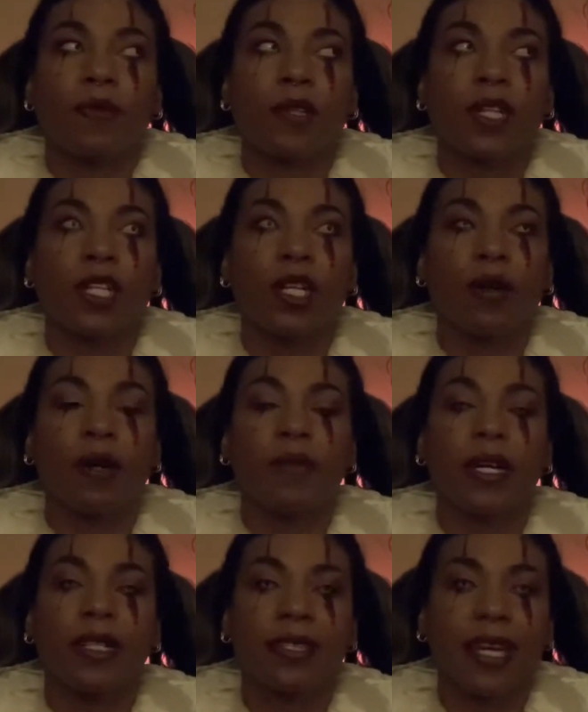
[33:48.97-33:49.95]
you know, I'm
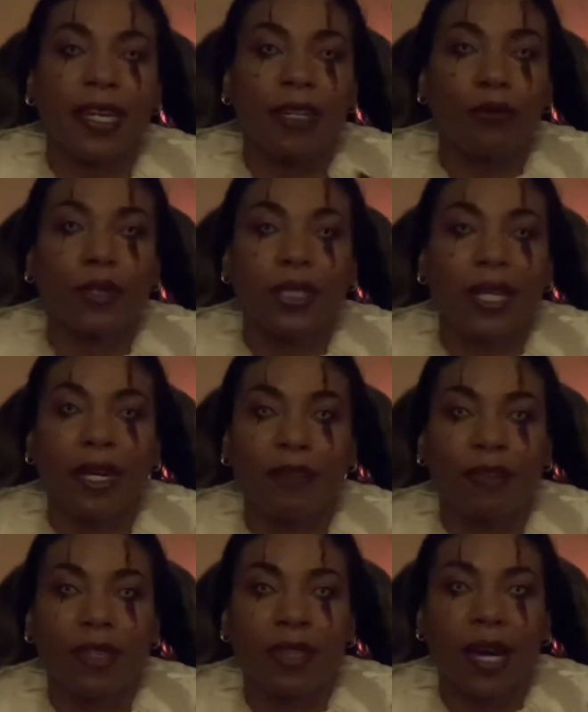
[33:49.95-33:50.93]
not saying in real
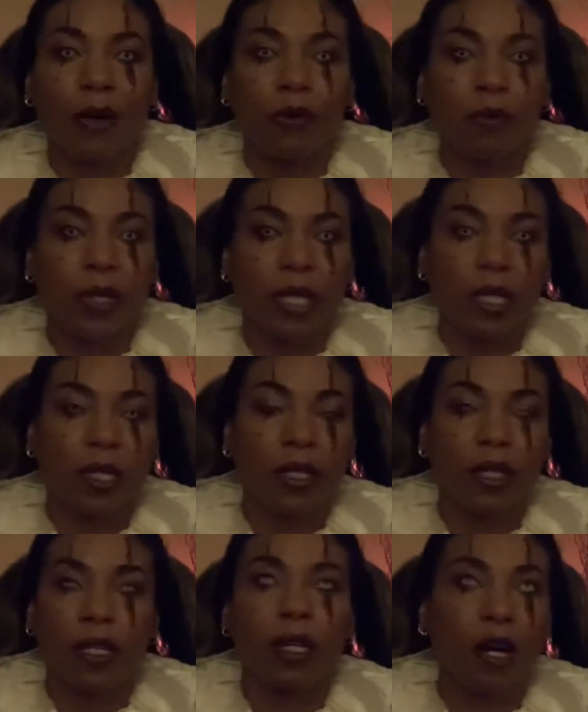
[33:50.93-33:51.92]
life that that would be
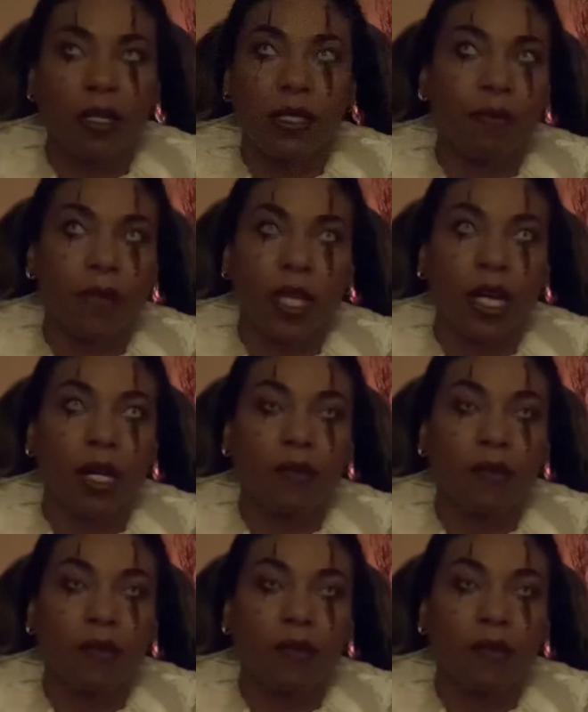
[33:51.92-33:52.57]
an awesome thing.